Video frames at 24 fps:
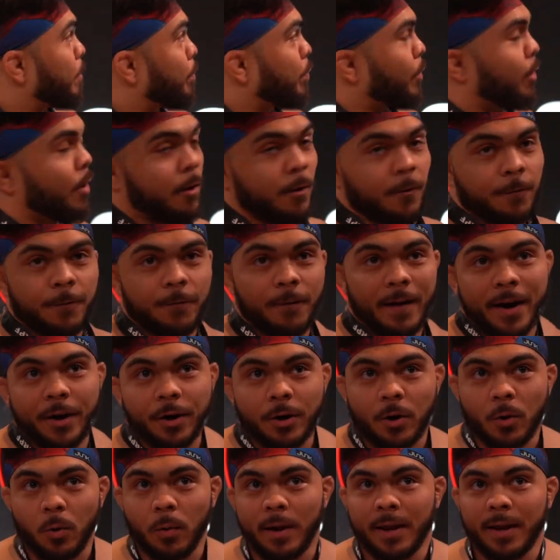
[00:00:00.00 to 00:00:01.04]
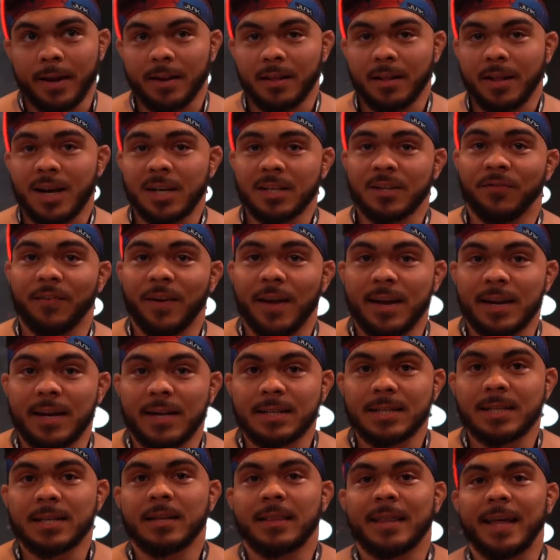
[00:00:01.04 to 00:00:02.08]
Pro Fighter Quit in Las
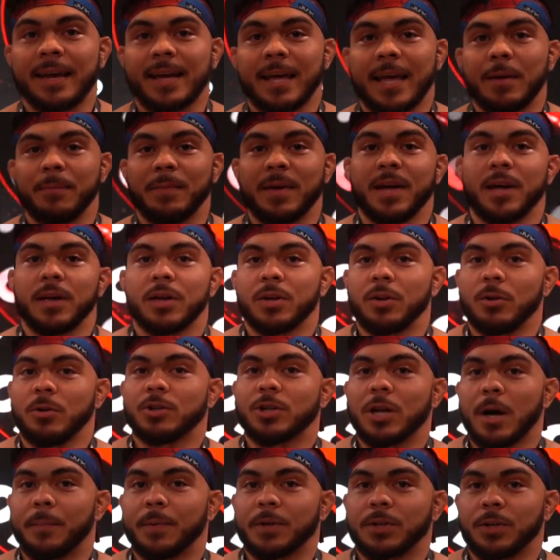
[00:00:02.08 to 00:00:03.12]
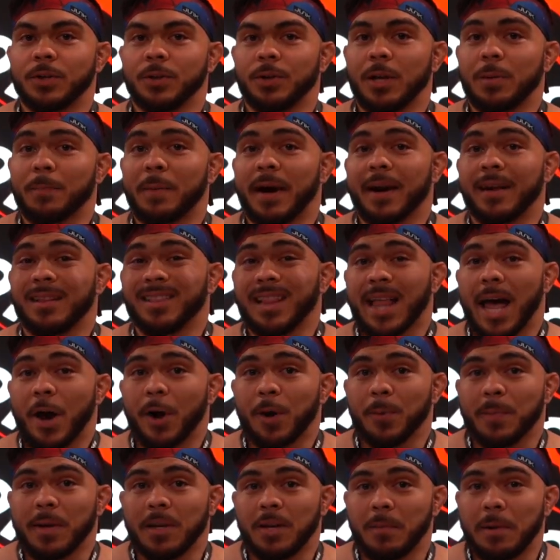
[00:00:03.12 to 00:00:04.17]
Vegas. They gave me a huge opportunity by
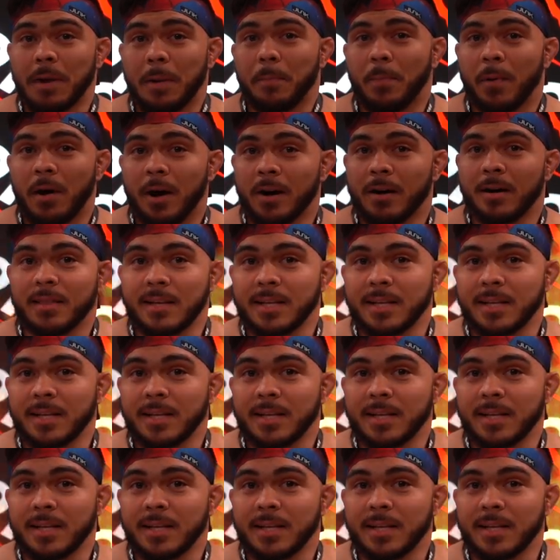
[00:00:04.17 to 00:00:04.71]
allowing me to be a part of